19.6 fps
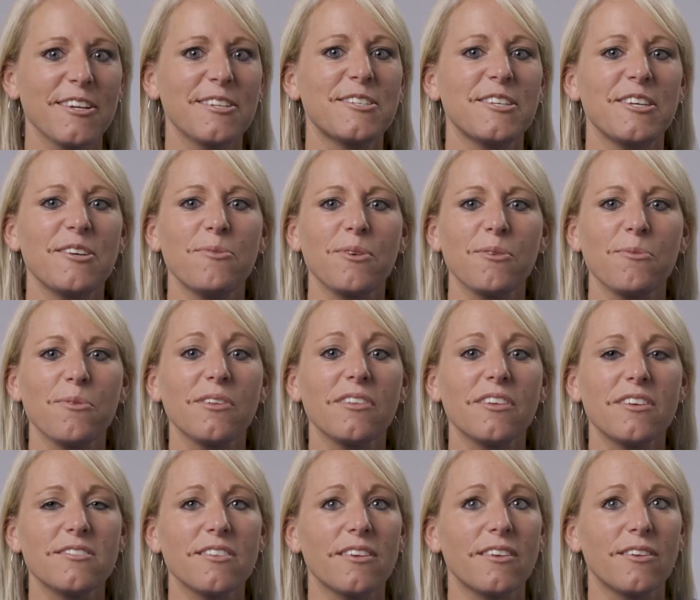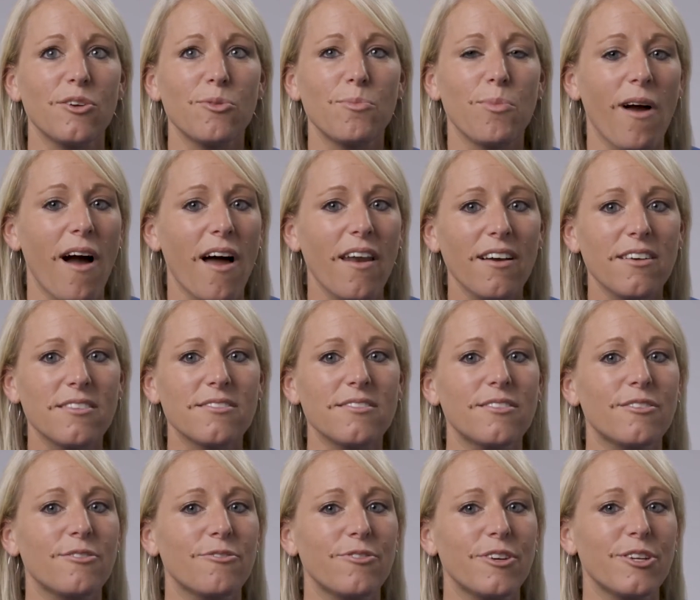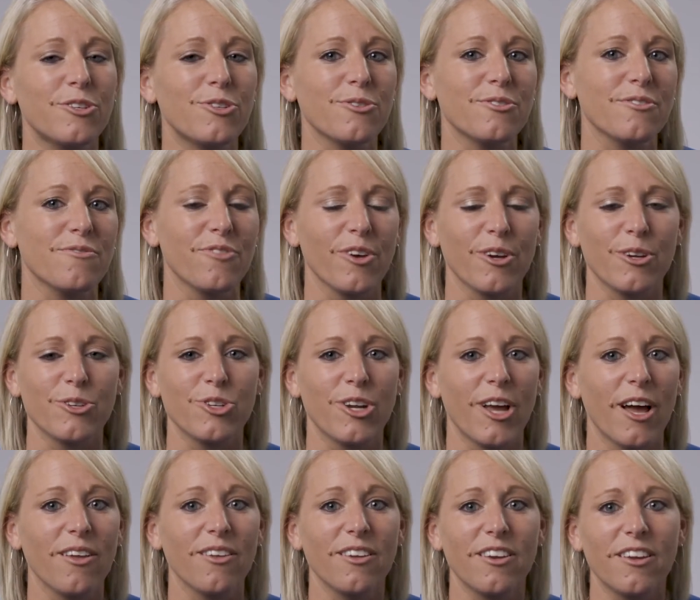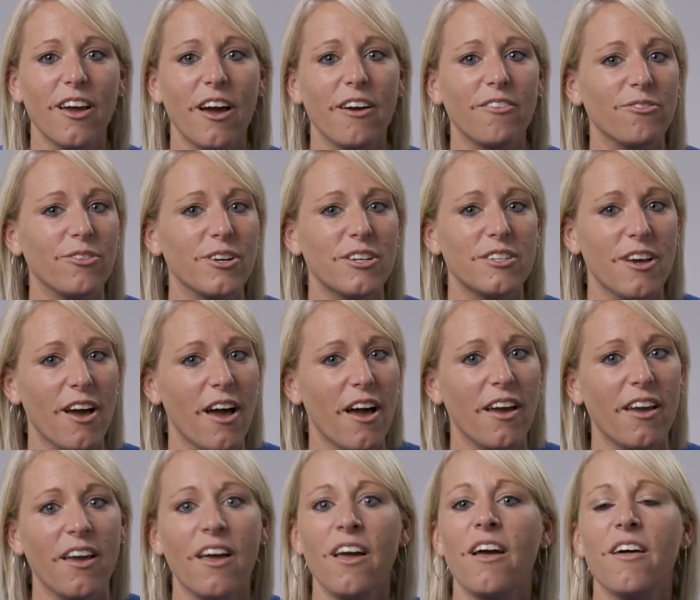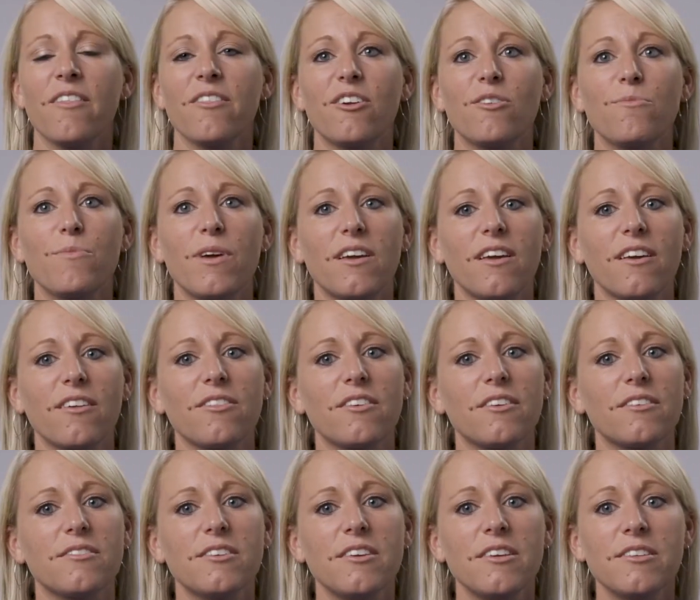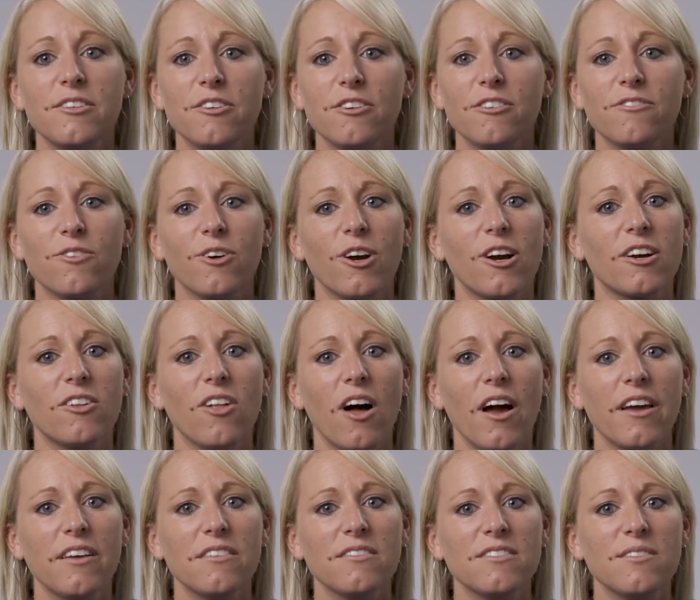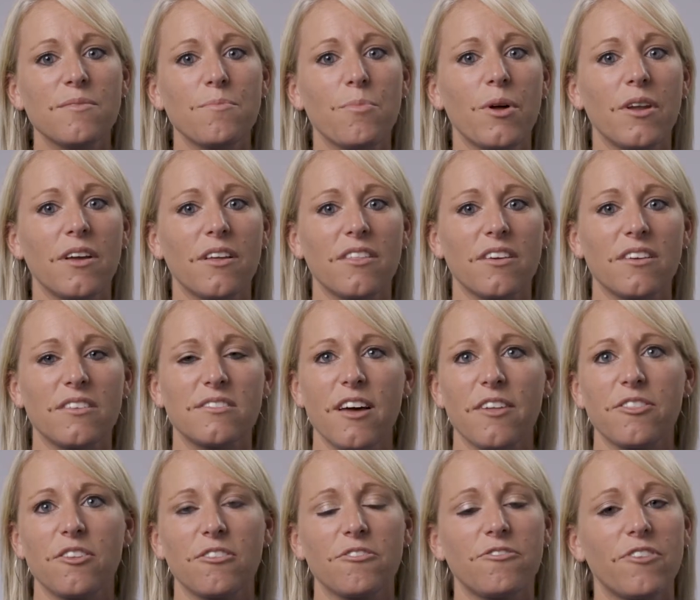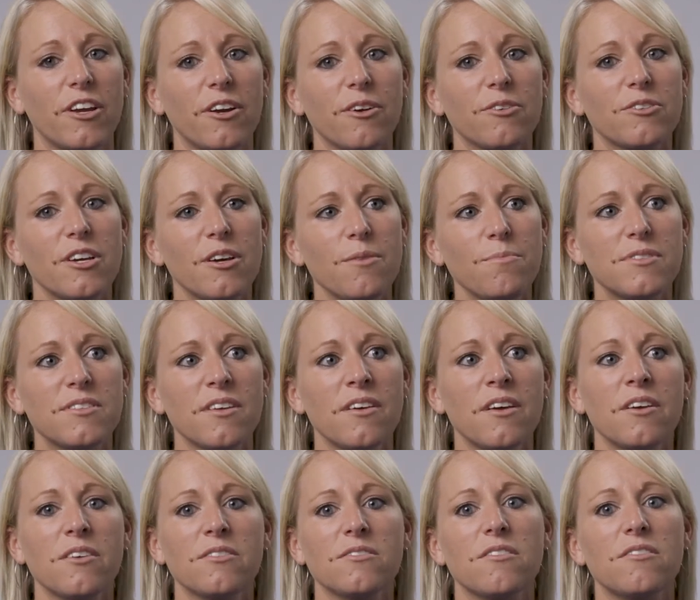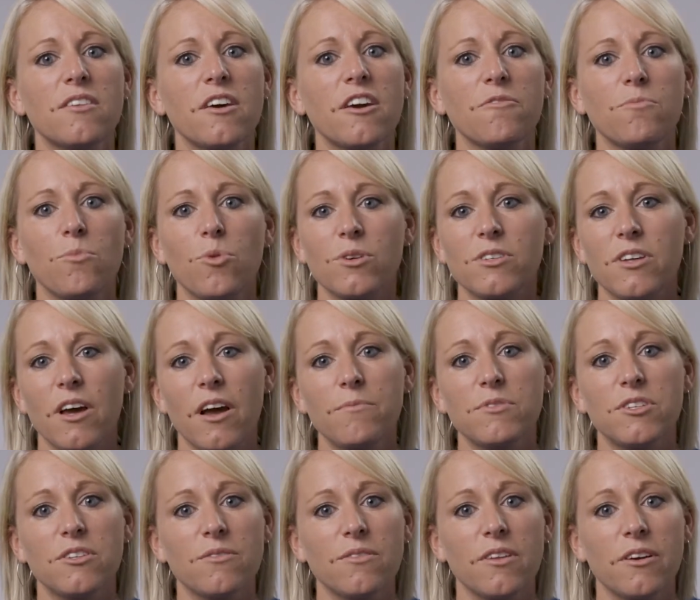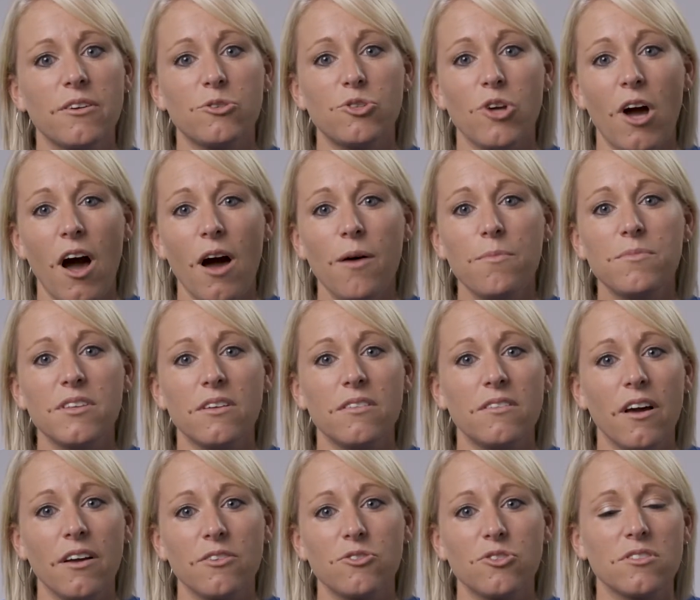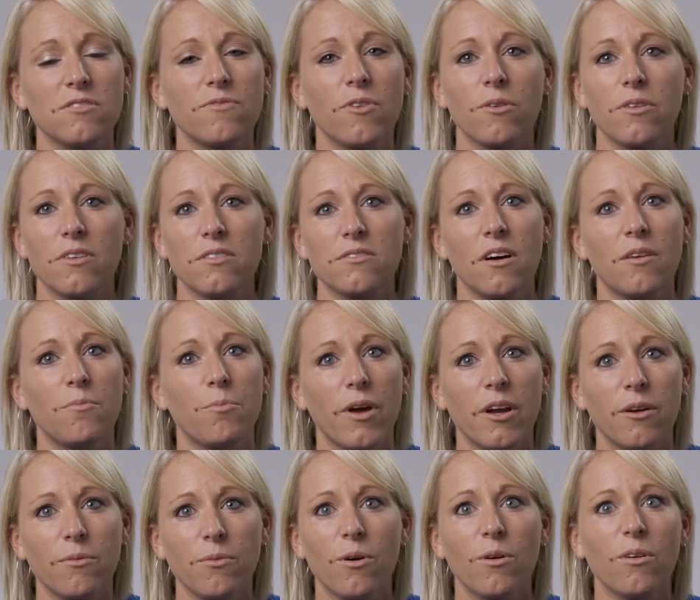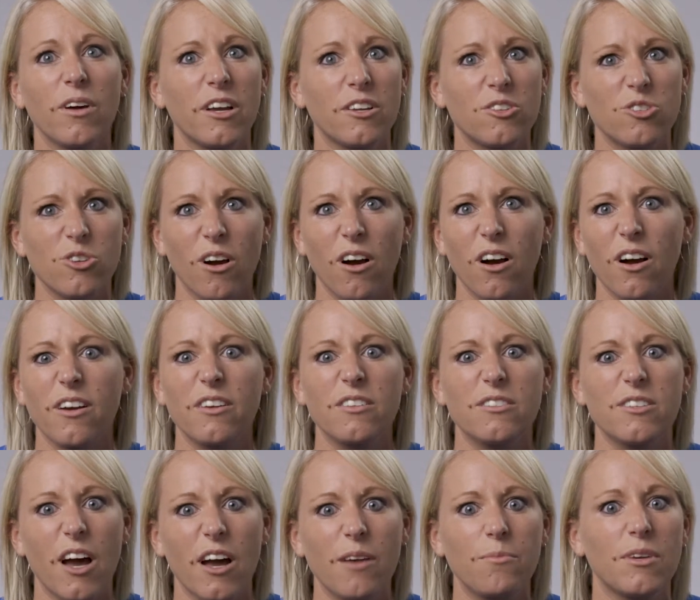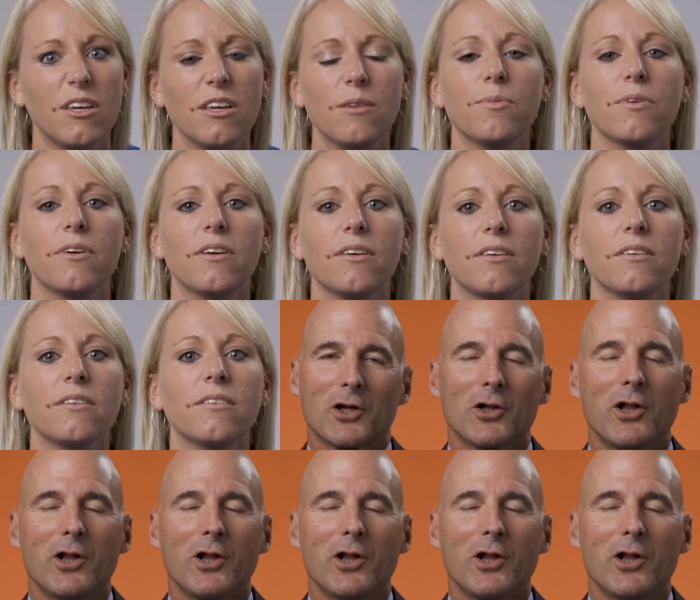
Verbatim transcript: I T, we're releasing new products and new features and functionality every day that are making things easier for our clients, putting things at their fingertips so that they have more time to do their jobs and not just focus on payroll, H R, and timekeeping.